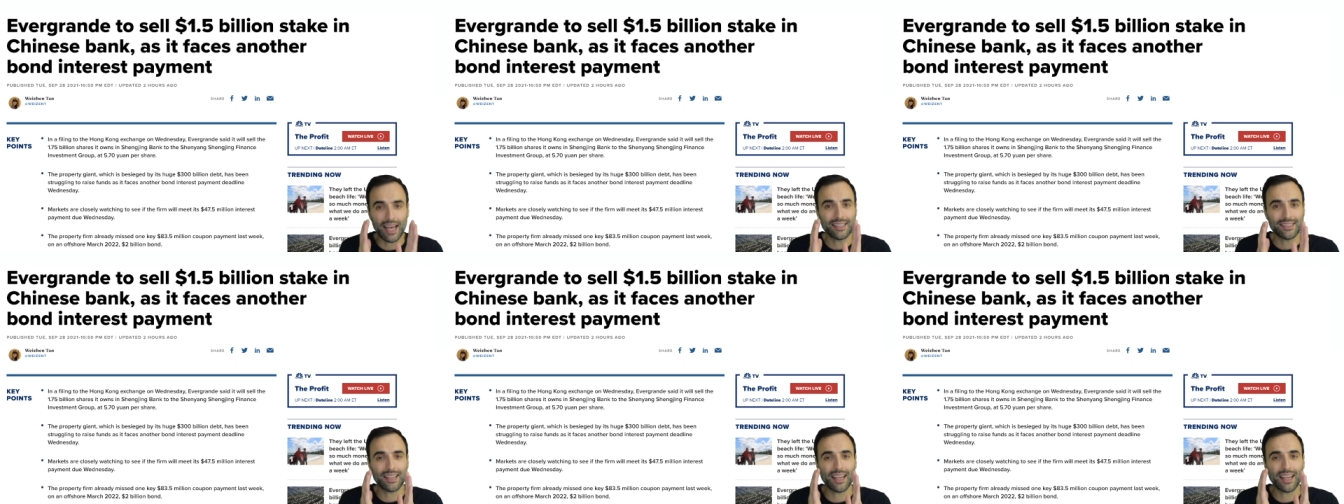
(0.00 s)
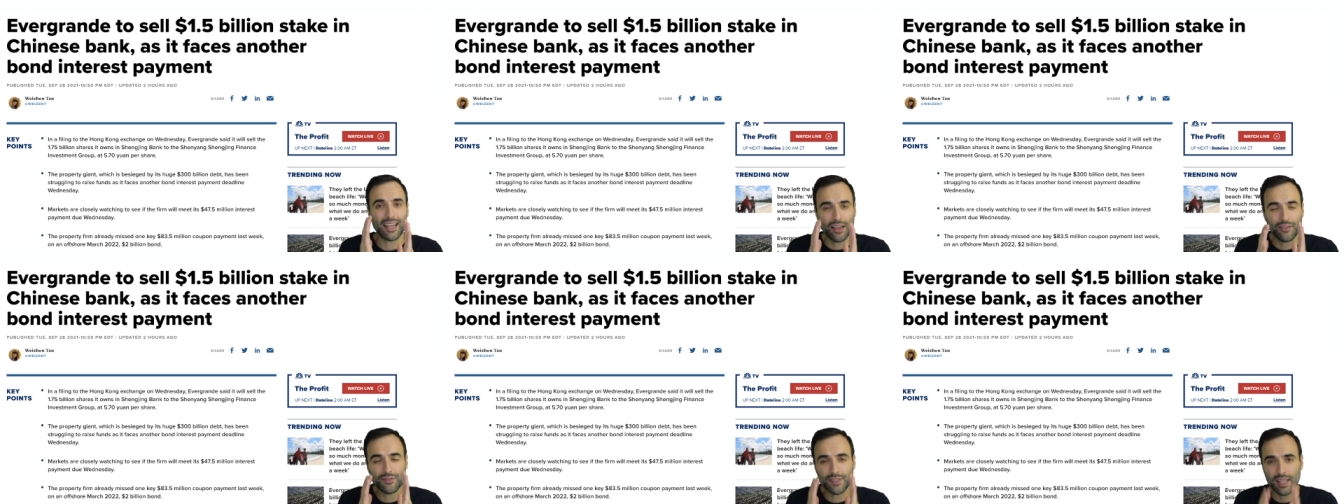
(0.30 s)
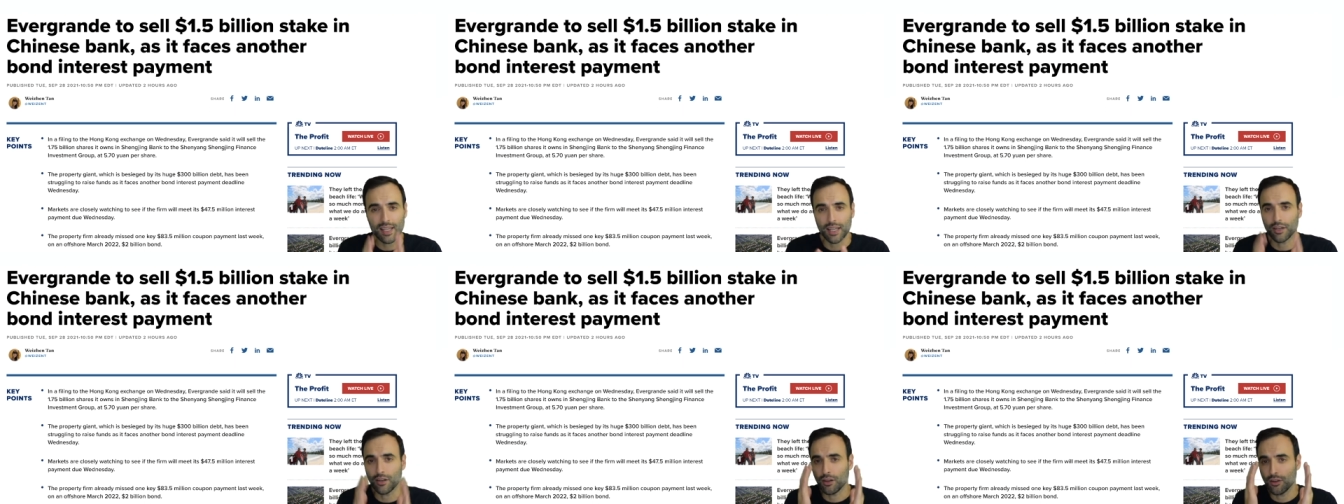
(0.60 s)
As I have
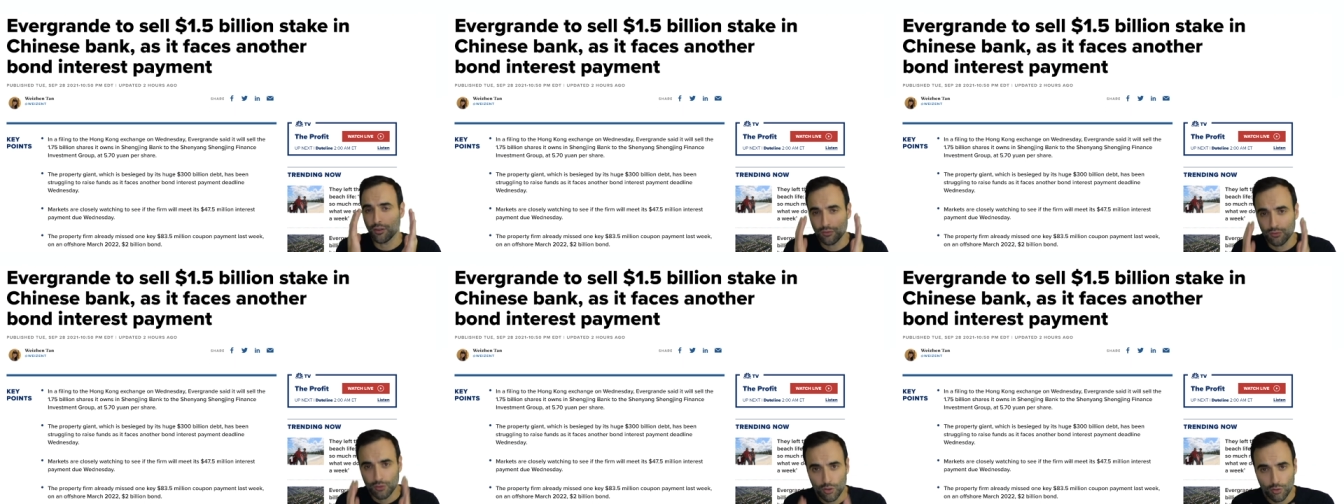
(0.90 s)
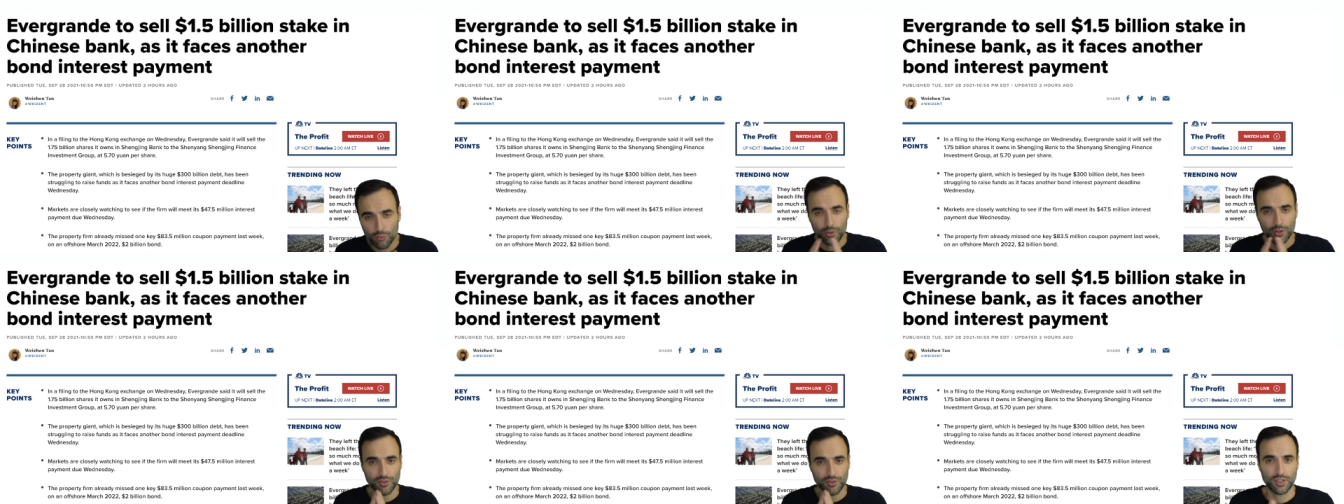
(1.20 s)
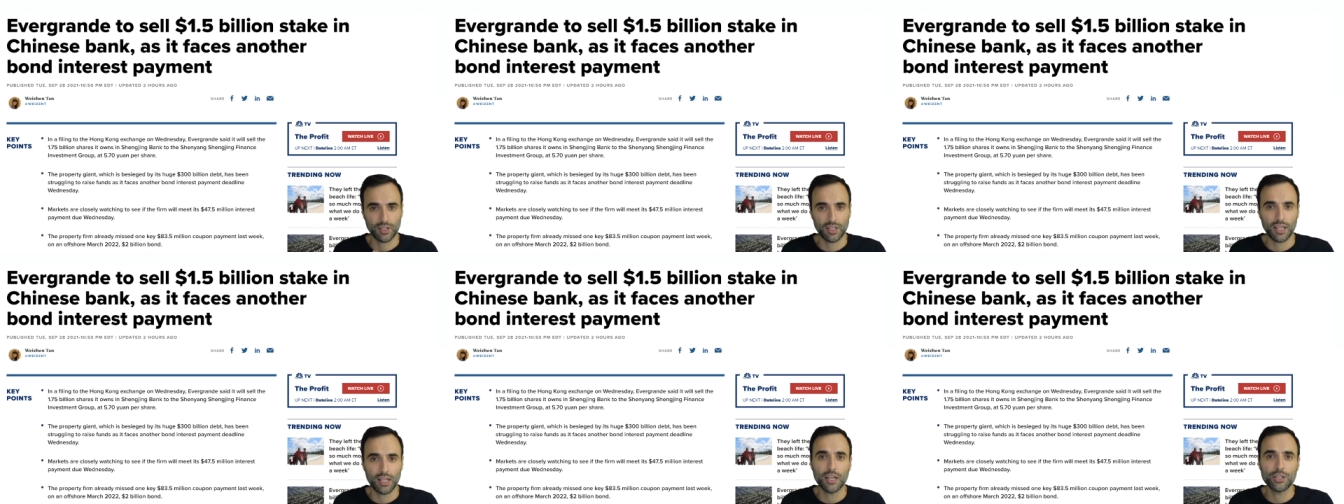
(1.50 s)
said
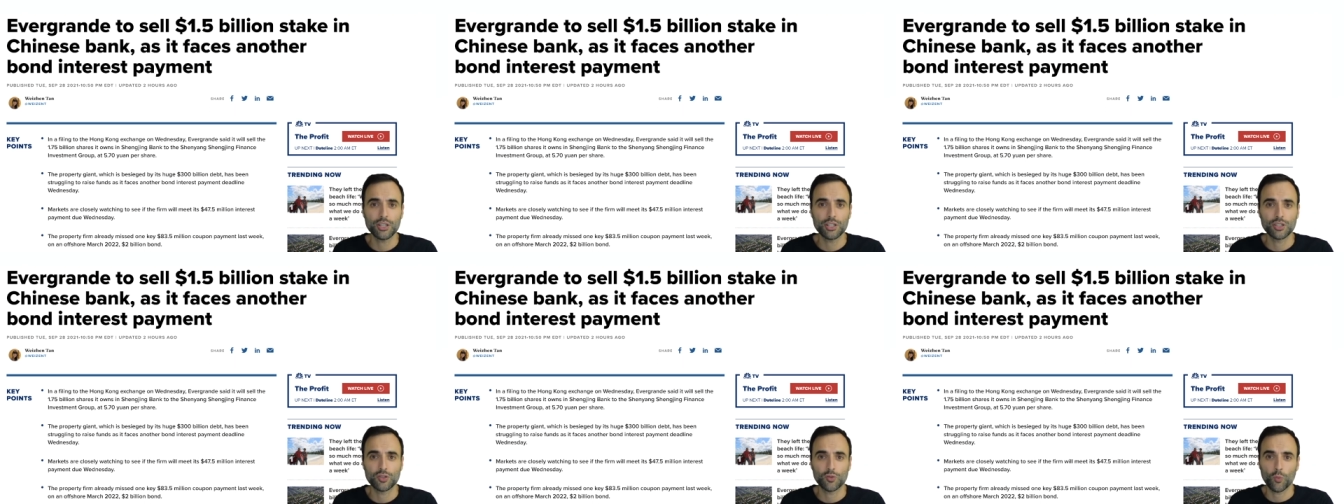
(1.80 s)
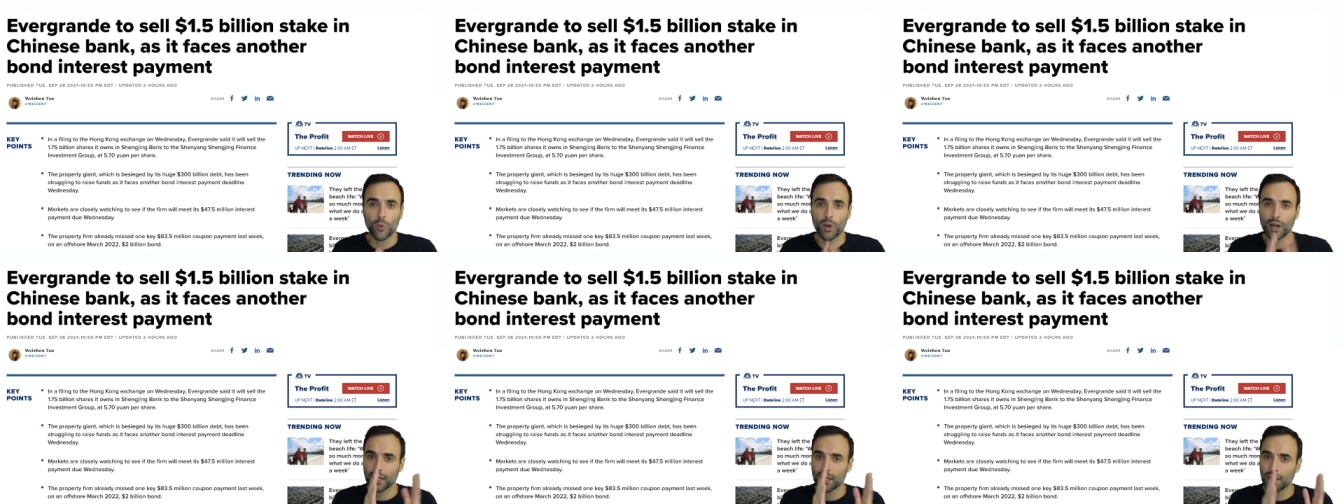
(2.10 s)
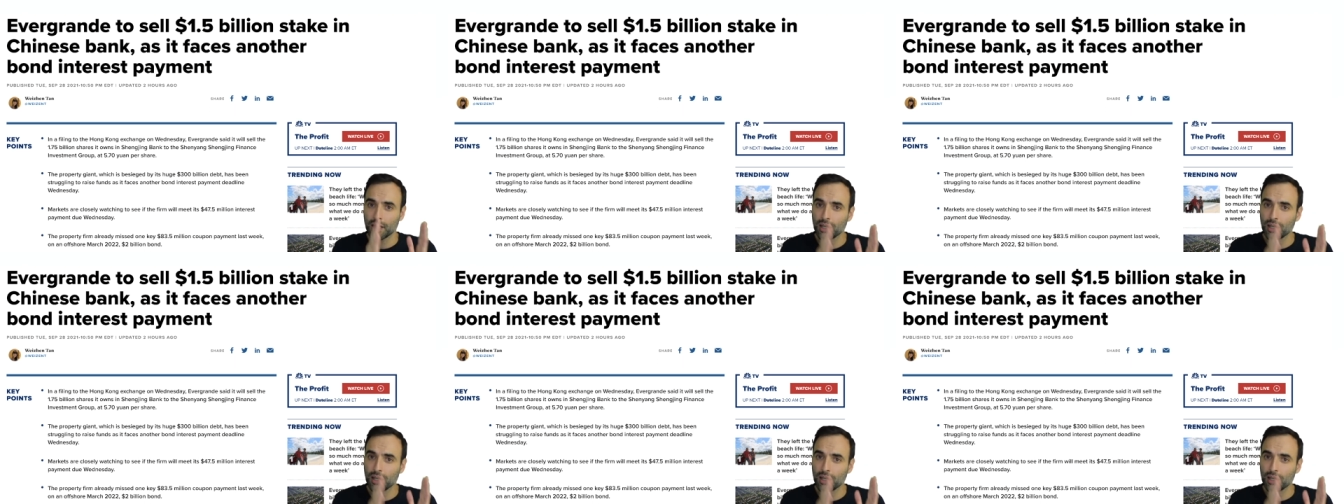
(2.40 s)
numerous occasions, when a